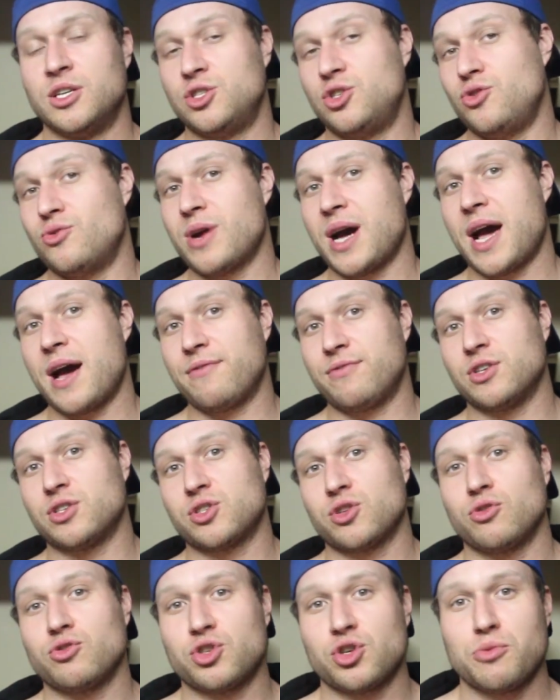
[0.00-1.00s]
Do you have the
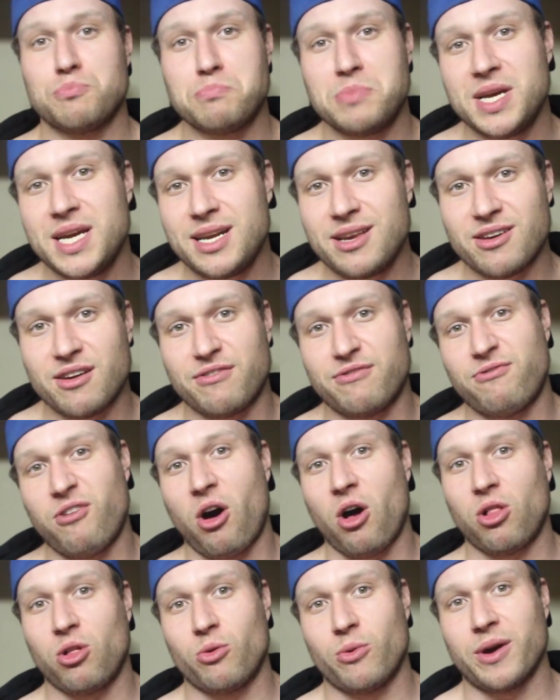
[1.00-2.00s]
social media
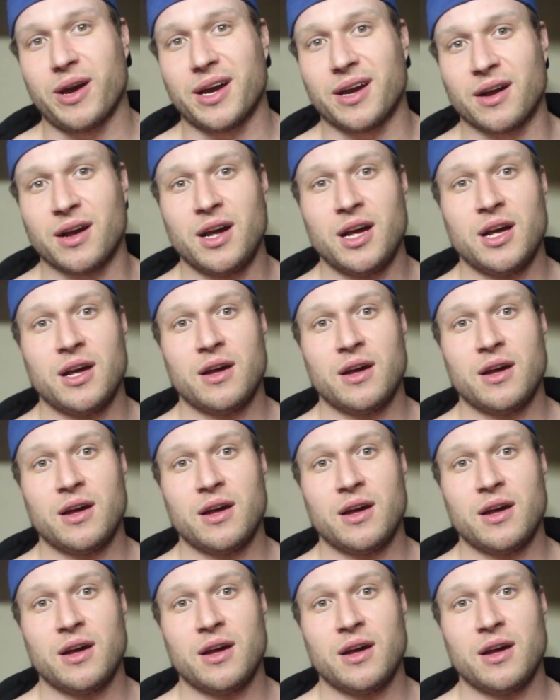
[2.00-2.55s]
following?